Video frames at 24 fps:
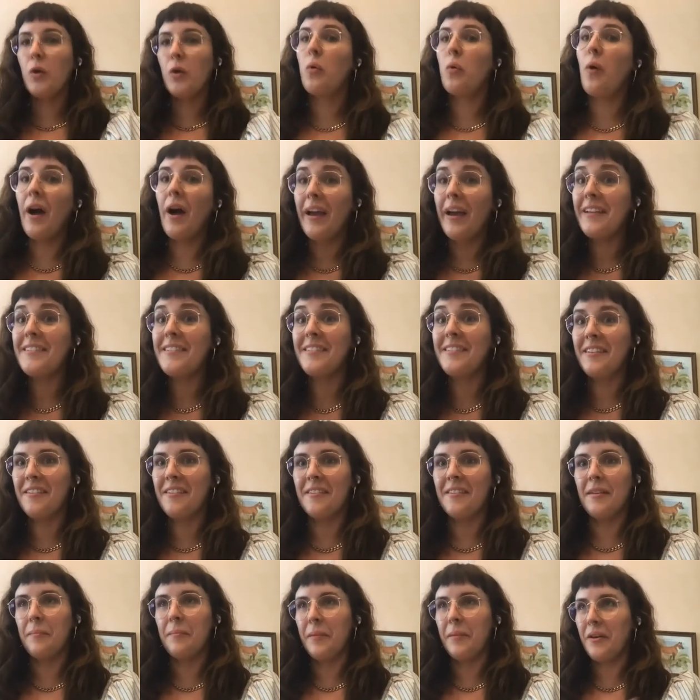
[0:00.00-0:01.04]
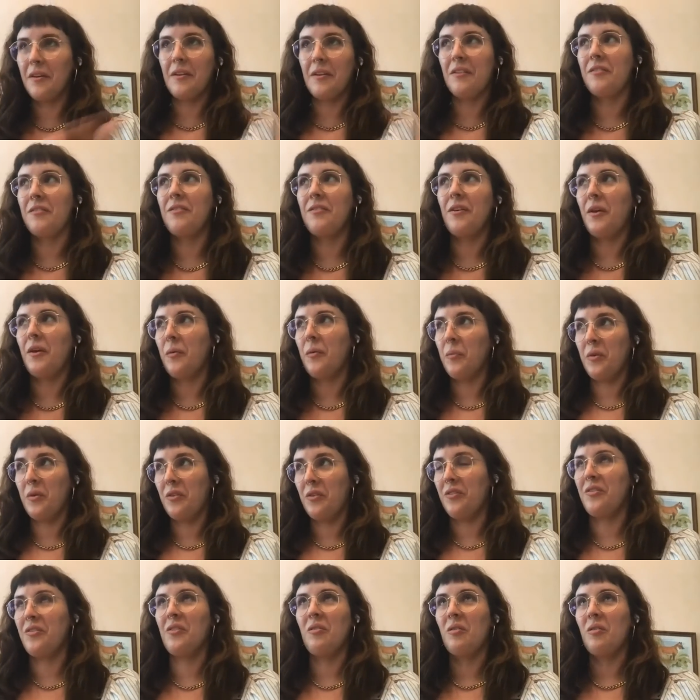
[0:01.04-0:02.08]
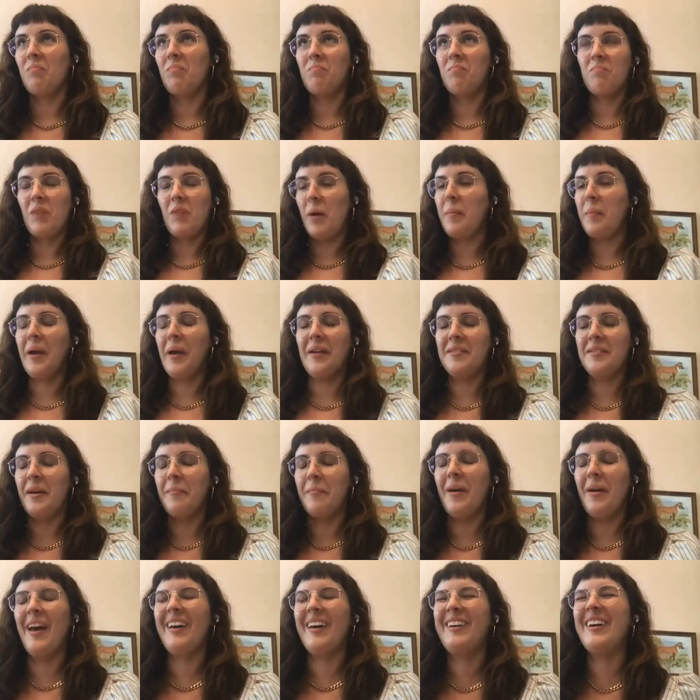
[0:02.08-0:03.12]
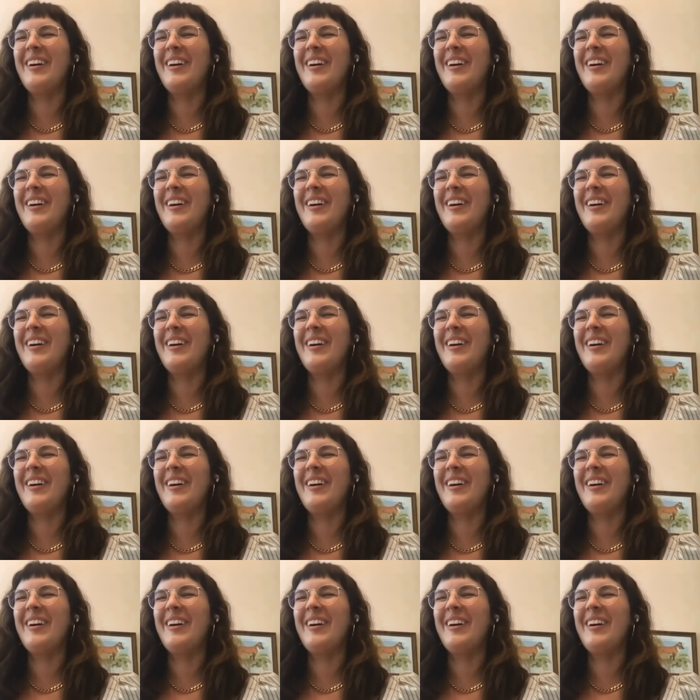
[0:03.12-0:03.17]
a quiet season because it was a pandemic.